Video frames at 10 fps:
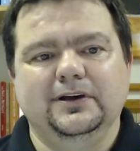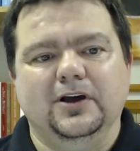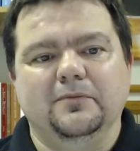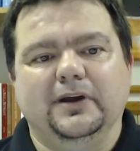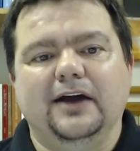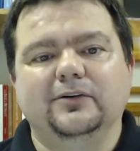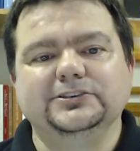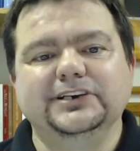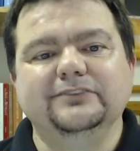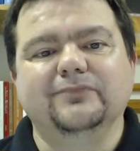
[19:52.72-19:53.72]
But I
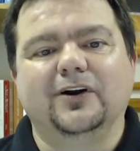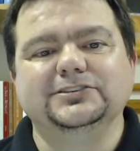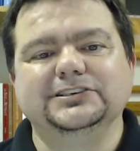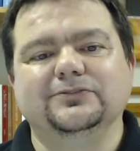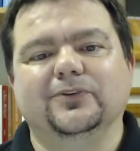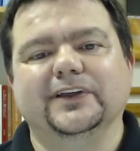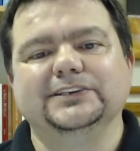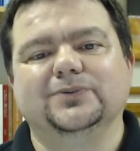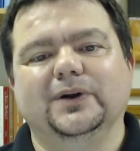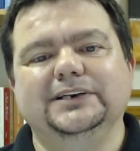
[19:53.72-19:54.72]
receive mercy for
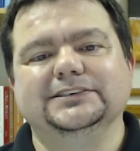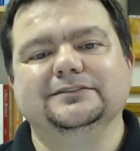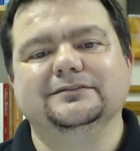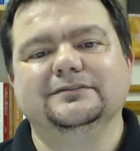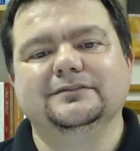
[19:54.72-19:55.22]
this reason,